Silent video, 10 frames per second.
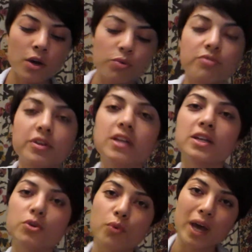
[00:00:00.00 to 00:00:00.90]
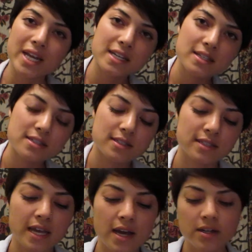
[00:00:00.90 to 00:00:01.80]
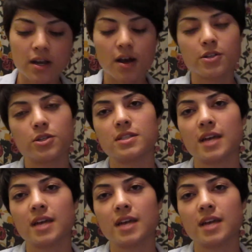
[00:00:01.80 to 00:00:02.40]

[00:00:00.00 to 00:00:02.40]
Revealing Whiteness, The Unconscious